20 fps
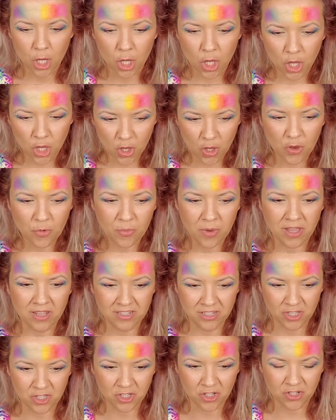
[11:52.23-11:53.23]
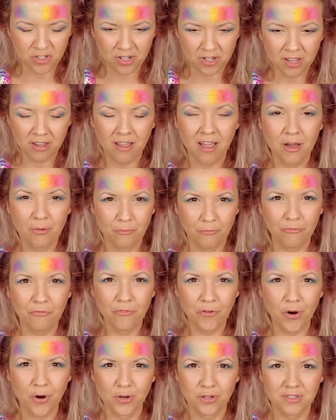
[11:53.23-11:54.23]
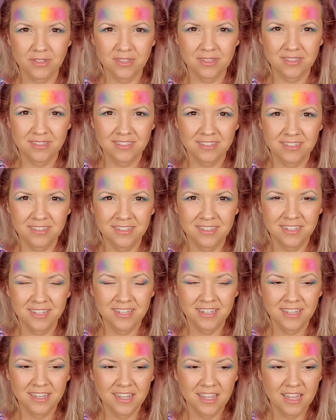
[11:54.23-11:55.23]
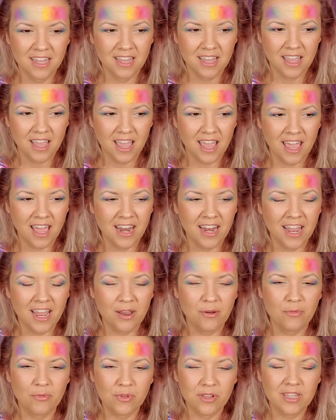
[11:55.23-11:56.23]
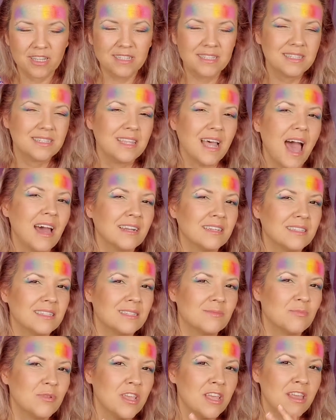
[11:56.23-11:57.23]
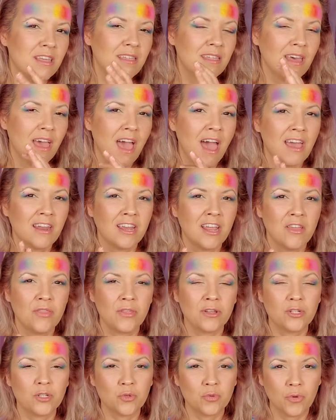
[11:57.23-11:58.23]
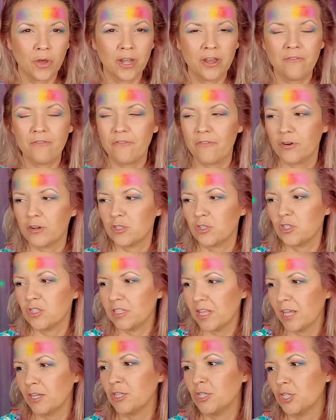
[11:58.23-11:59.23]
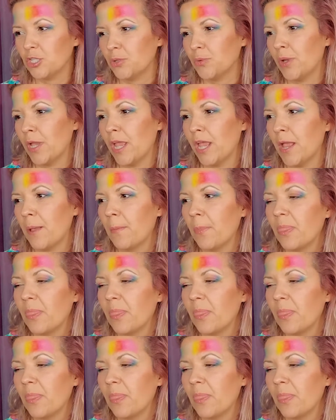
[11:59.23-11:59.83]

Humans should come first. And it really saddens me that in the 21st century,